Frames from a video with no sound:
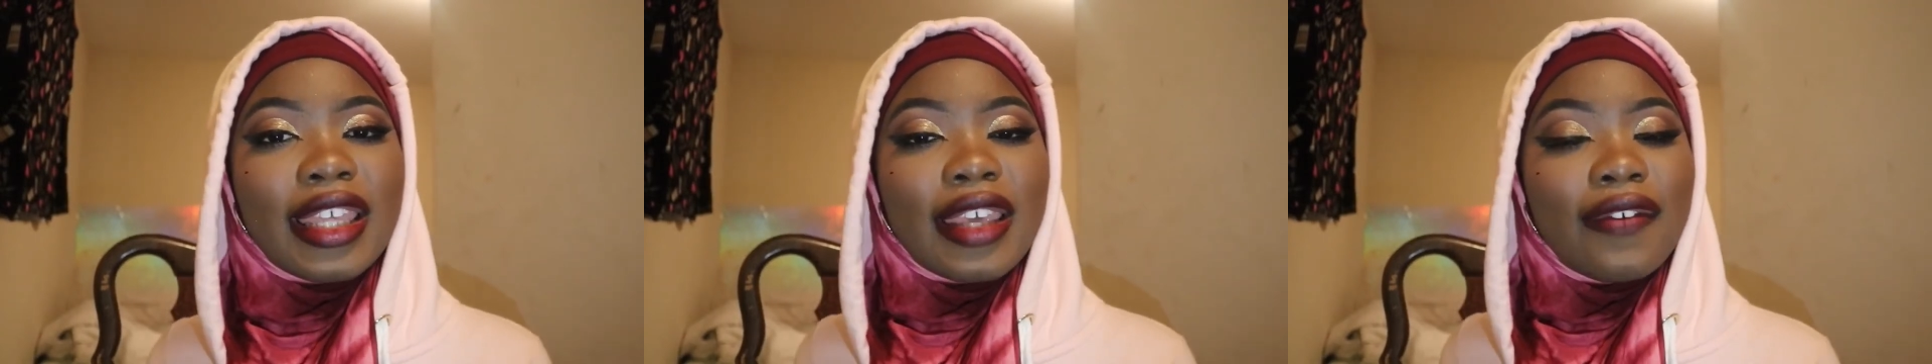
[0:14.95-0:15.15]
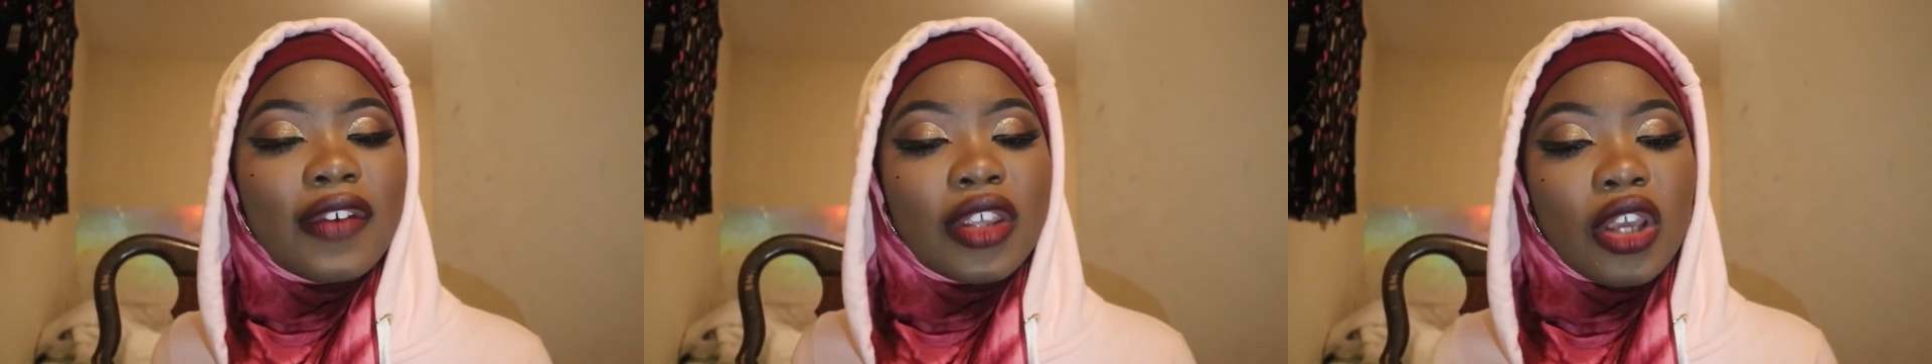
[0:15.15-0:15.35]

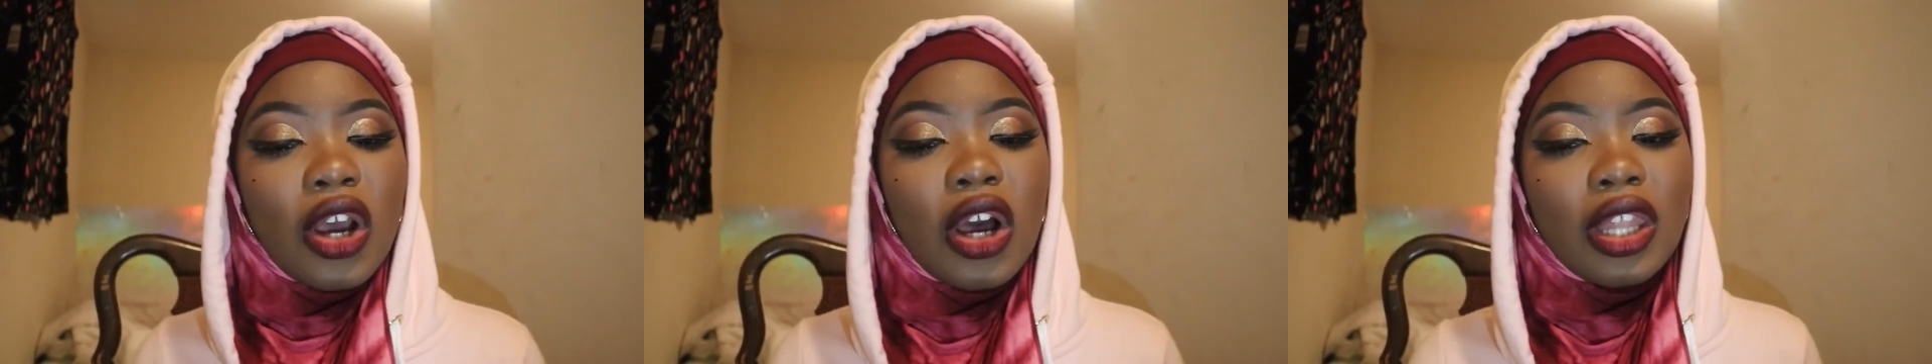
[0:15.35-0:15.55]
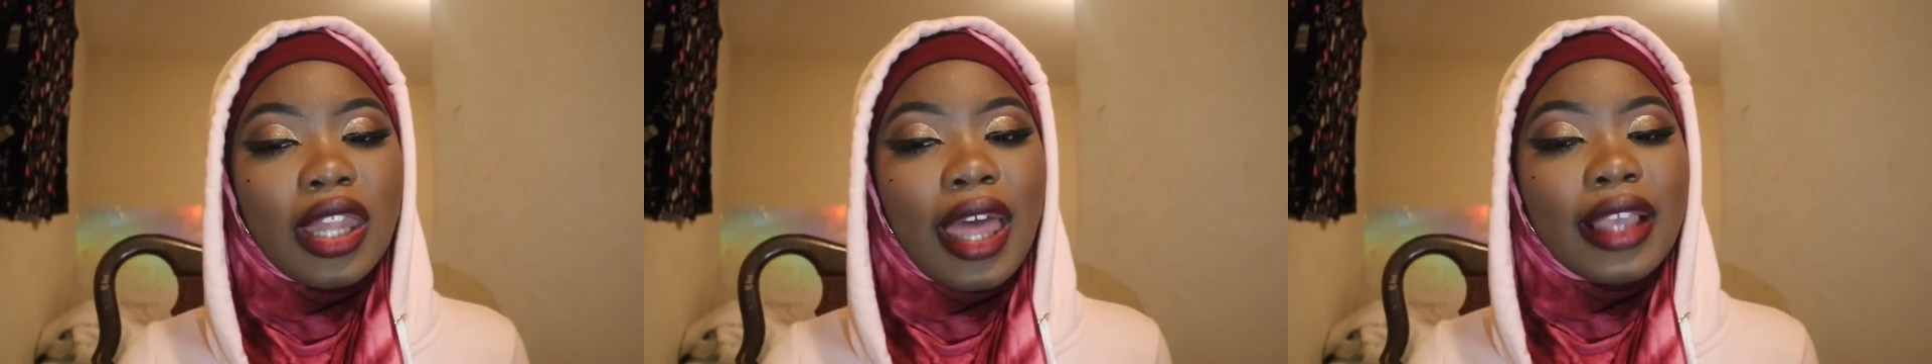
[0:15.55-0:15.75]
giving
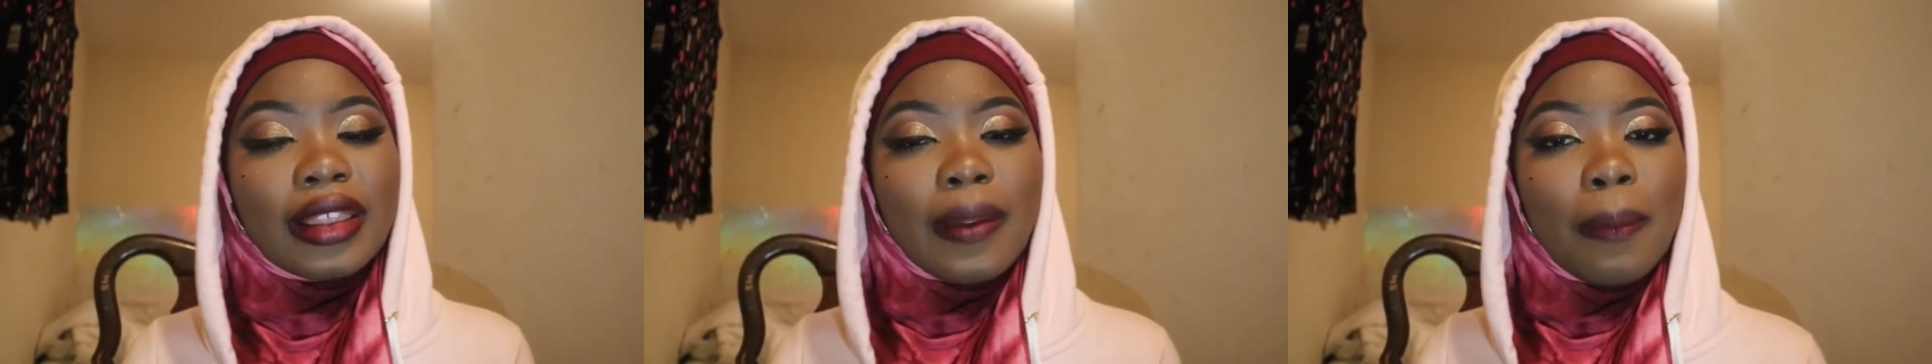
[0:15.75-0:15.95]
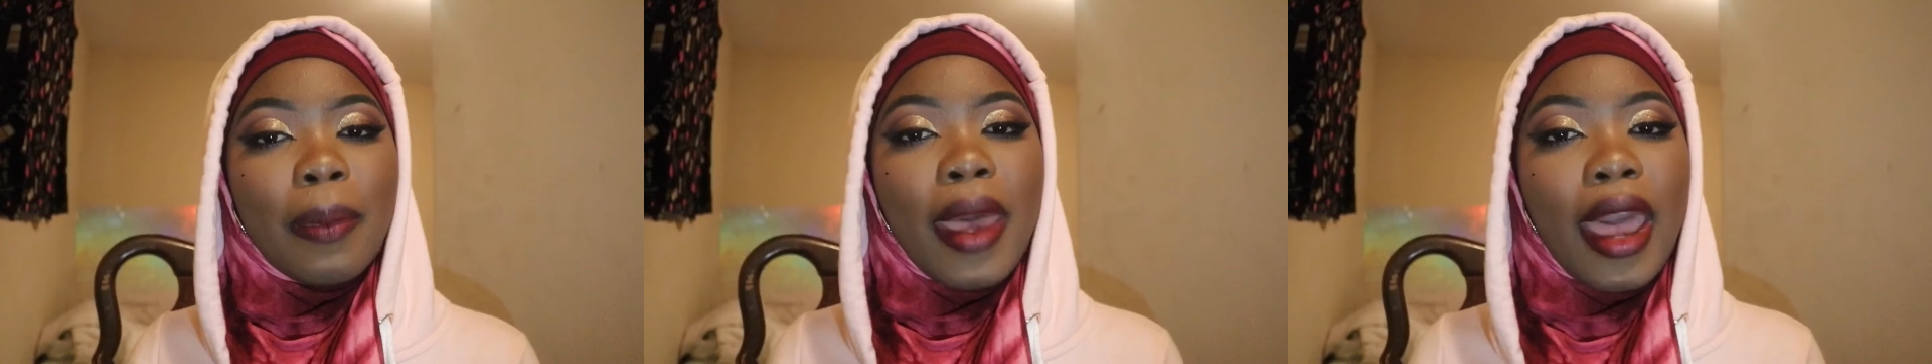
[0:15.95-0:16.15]
y'all
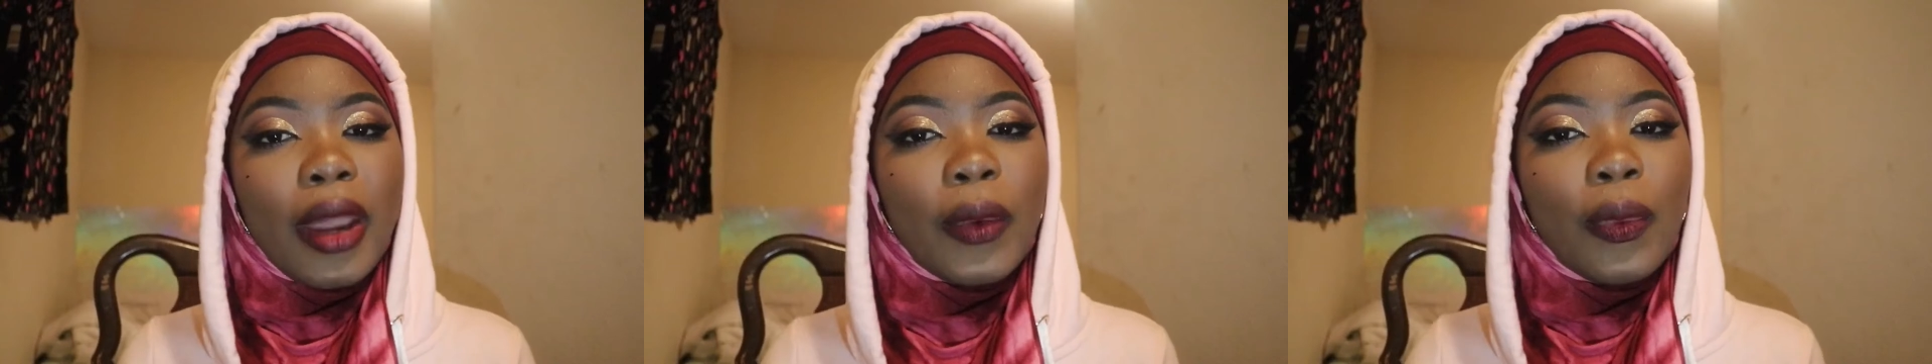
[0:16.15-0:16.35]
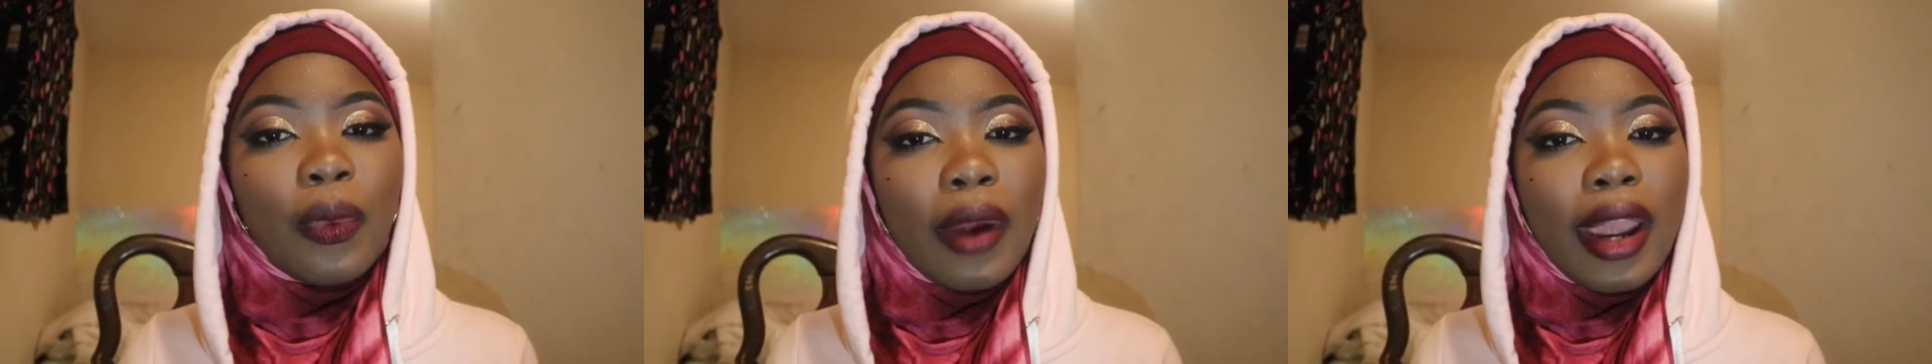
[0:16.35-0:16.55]
like the
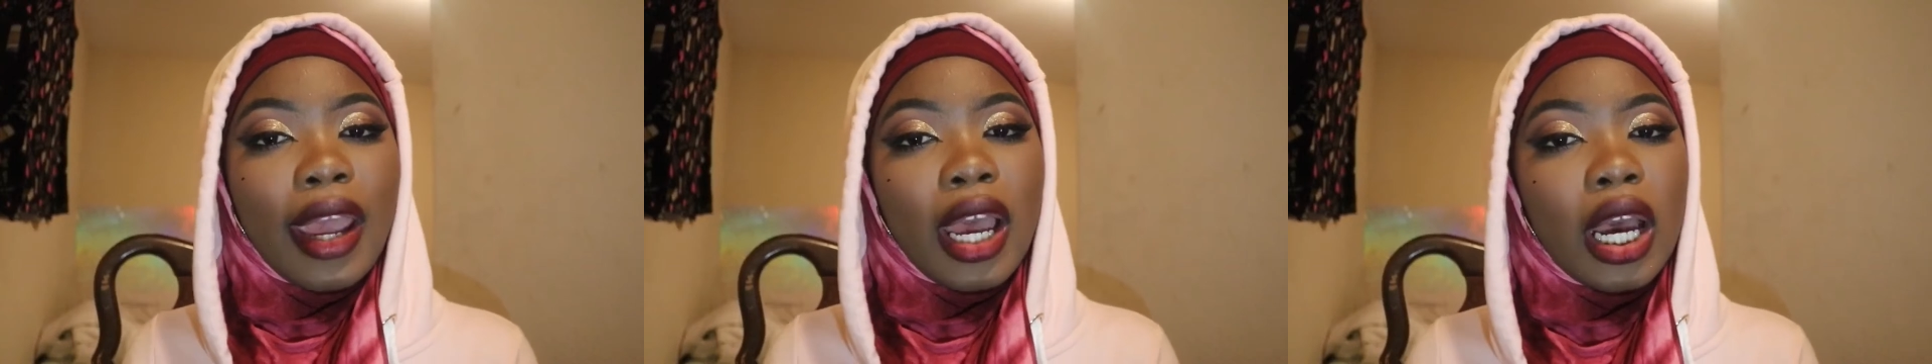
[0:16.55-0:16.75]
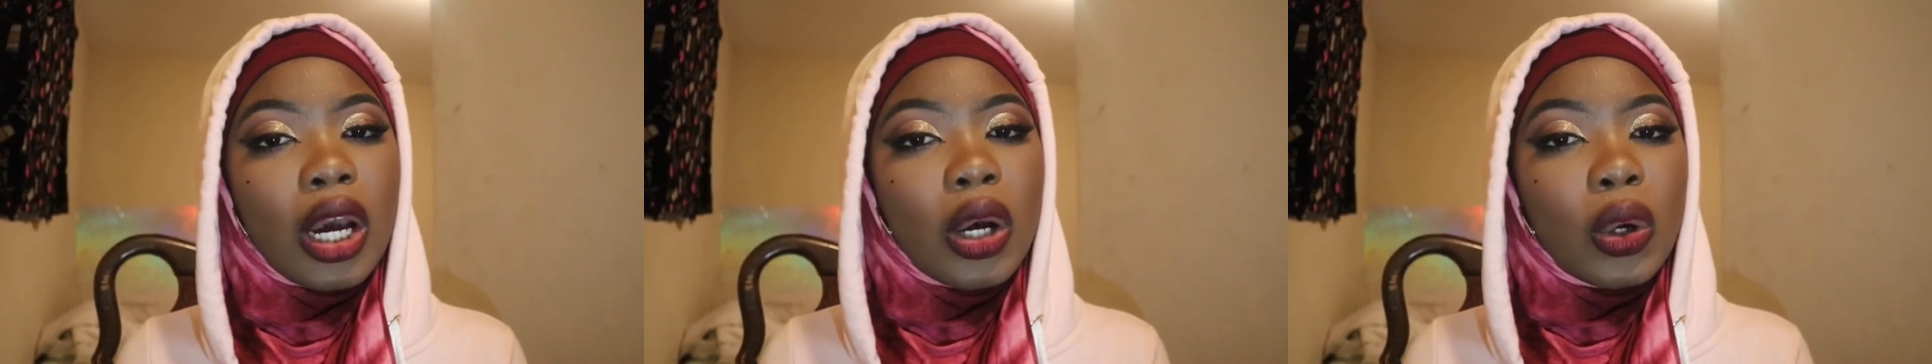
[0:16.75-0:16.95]

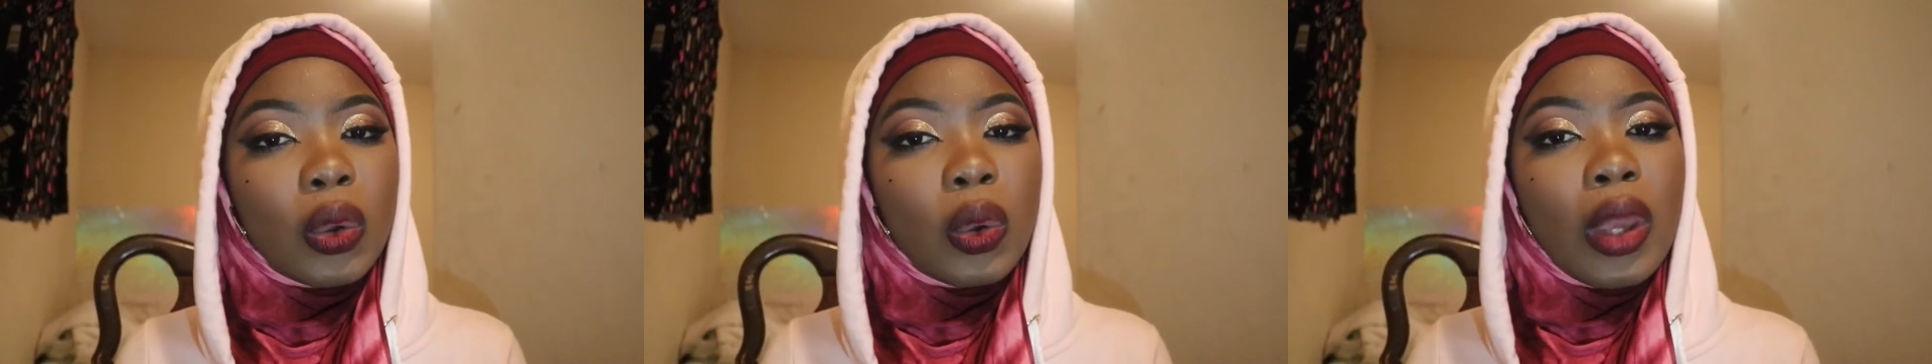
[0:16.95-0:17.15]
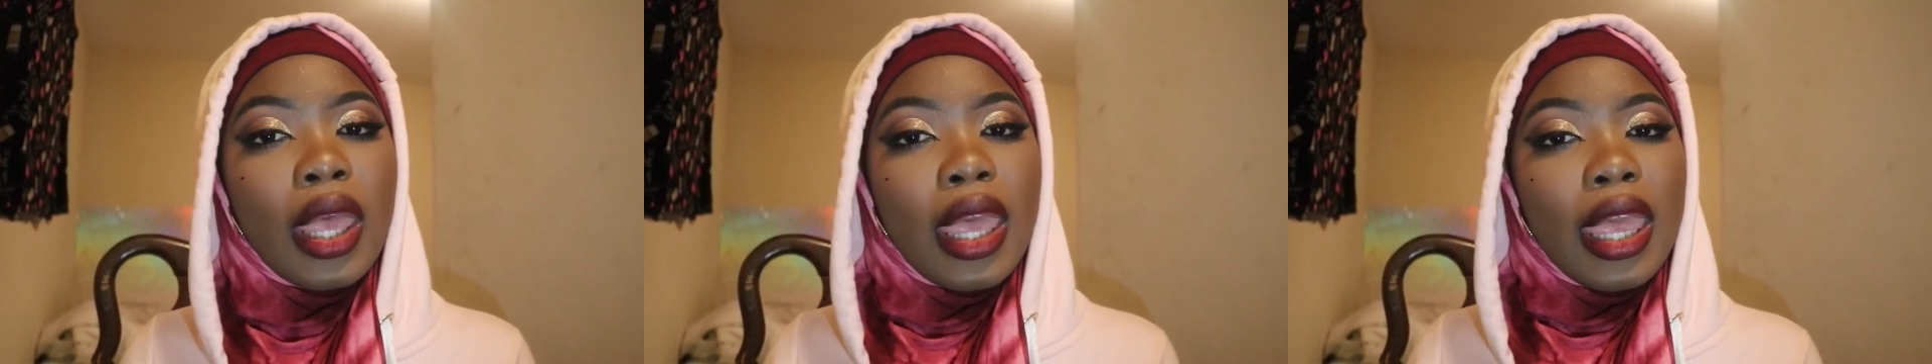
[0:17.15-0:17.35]

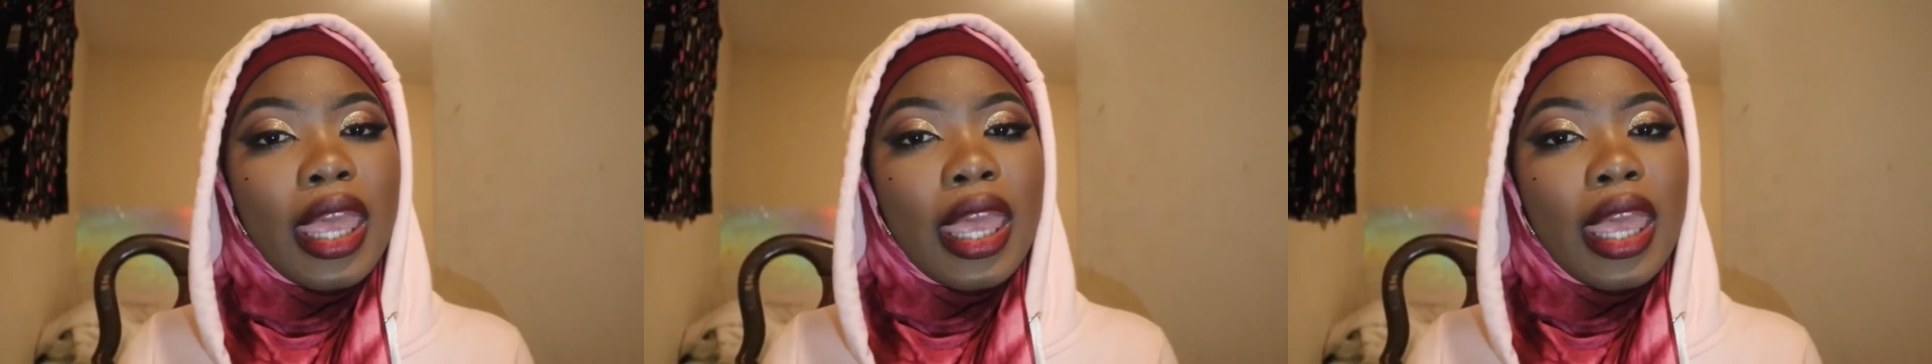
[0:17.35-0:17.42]
background